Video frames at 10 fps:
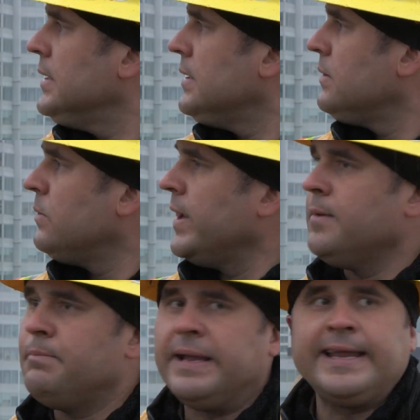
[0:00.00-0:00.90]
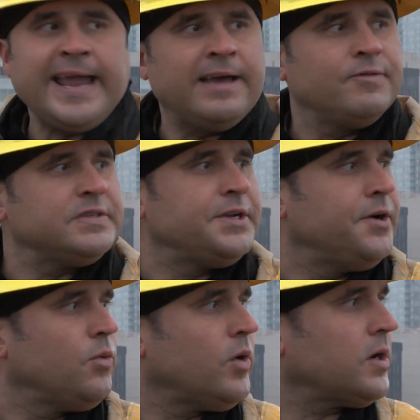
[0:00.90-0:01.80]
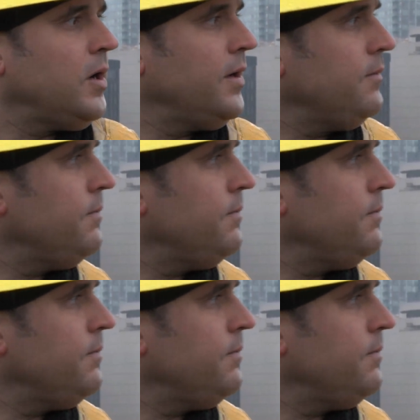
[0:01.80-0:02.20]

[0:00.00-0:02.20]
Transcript: We had a big canvas here to work on,